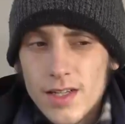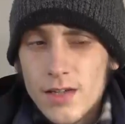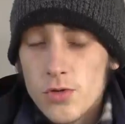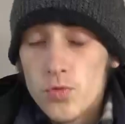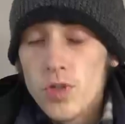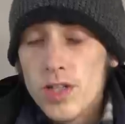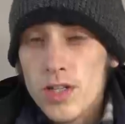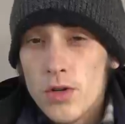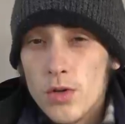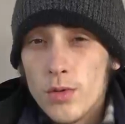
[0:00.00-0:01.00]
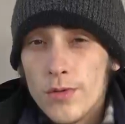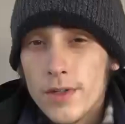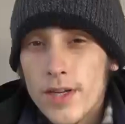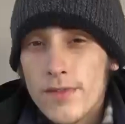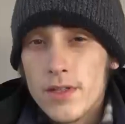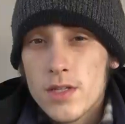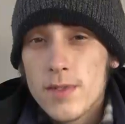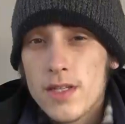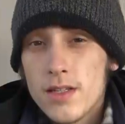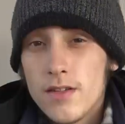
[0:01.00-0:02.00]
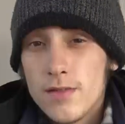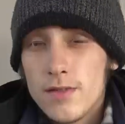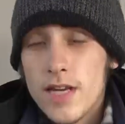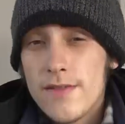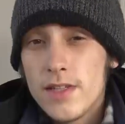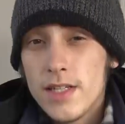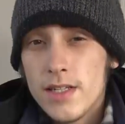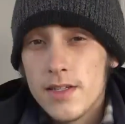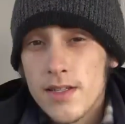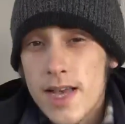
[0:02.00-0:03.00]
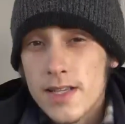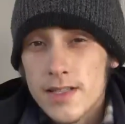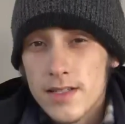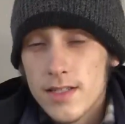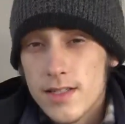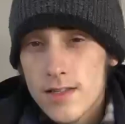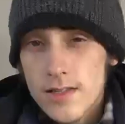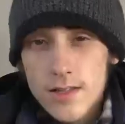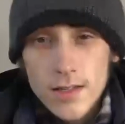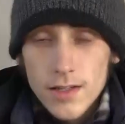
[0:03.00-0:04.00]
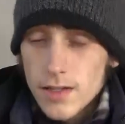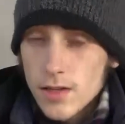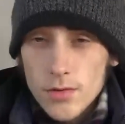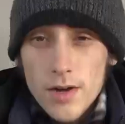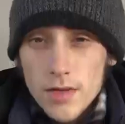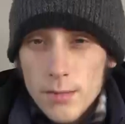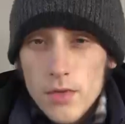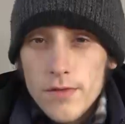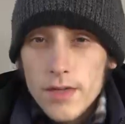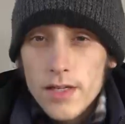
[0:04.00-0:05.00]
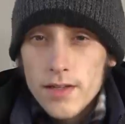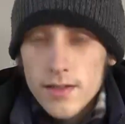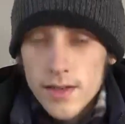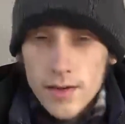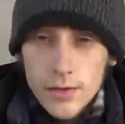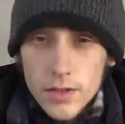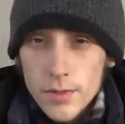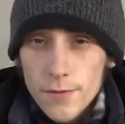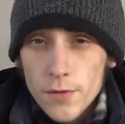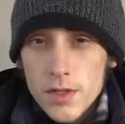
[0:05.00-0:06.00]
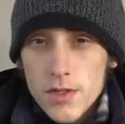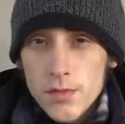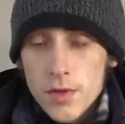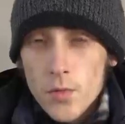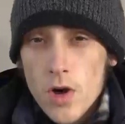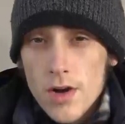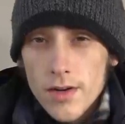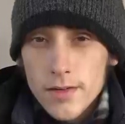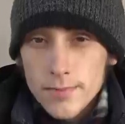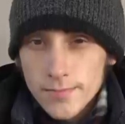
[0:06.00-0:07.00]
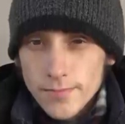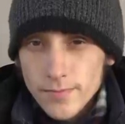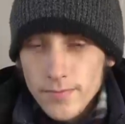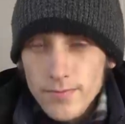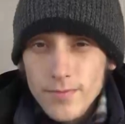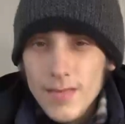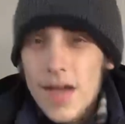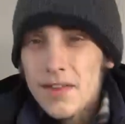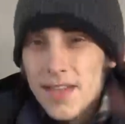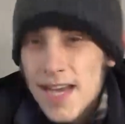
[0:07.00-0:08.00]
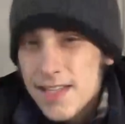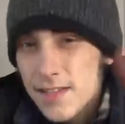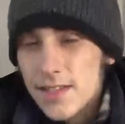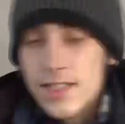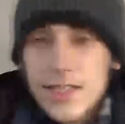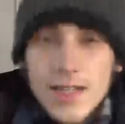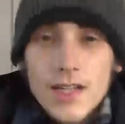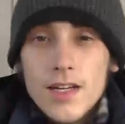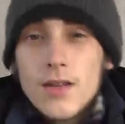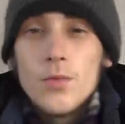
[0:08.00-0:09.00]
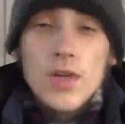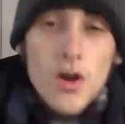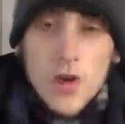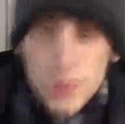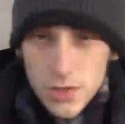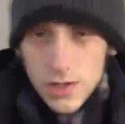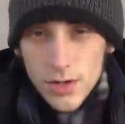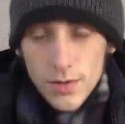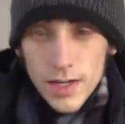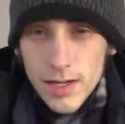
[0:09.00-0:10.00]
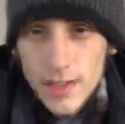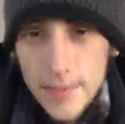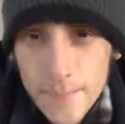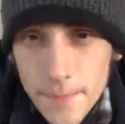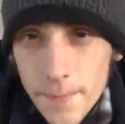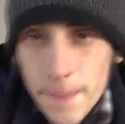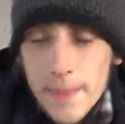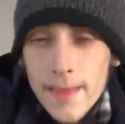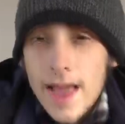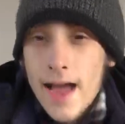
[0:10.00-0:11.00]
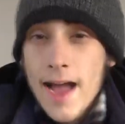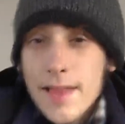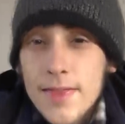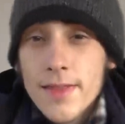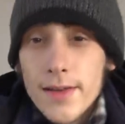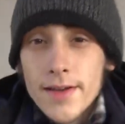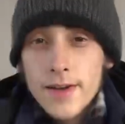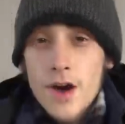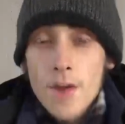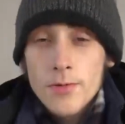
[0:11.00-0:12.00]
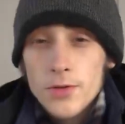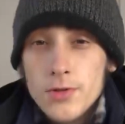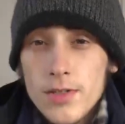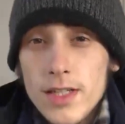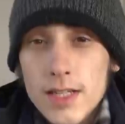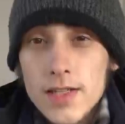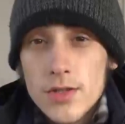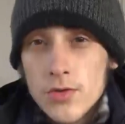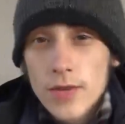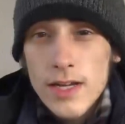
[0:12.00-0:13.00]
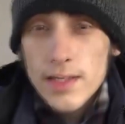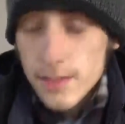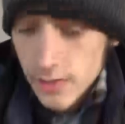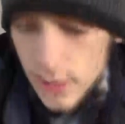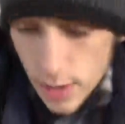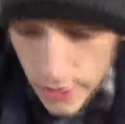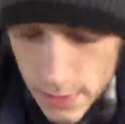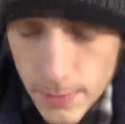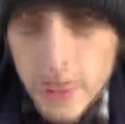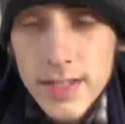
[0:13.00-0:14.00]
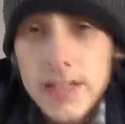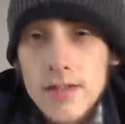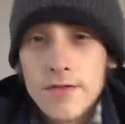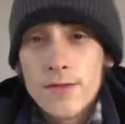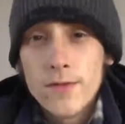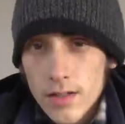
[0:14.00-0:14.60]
It was really cold for Devin. Speaking of Devin and his accidents, throughout the movie, not only did we freeze him with water, gasoline, we also had the opportunity, this great, experience of